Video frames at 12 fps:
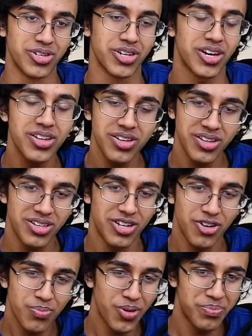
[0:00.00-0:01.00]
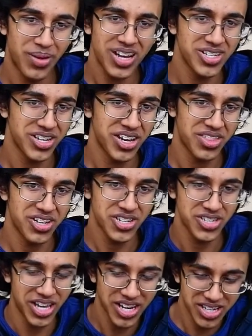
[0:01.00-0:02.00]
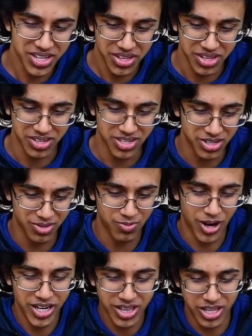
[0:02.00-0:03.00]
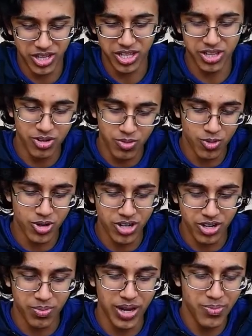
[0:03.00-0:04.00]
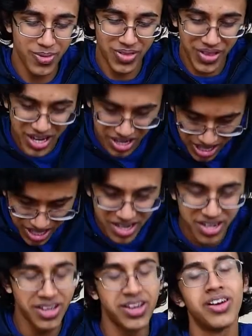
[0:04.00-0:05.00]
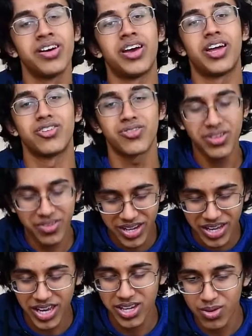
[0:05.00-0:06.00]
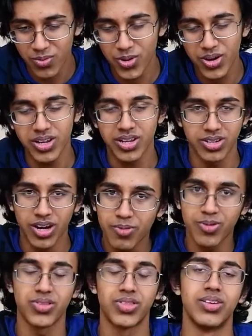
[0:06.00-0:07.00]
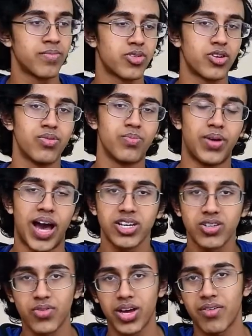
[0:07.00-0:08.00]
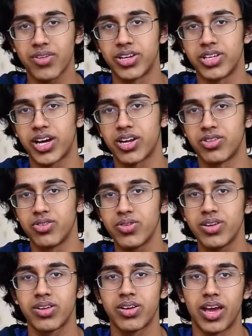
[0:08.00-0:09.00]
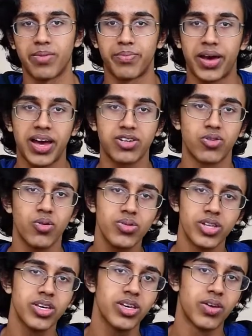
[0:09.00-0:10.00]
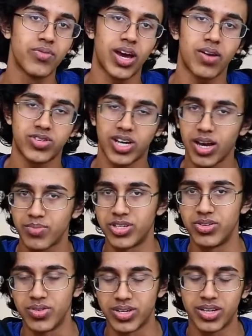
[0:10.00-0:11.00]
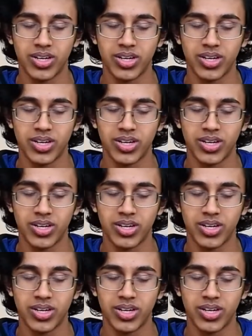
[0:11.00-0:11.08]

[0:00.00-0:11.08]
Cause there's no point bashing and then just getting nothing, just writing like 600 words on your paper and that's it, and you don't even get an answer for it, not worth it. So bash if you have an idea how to do it, and bash only if you have time to do it.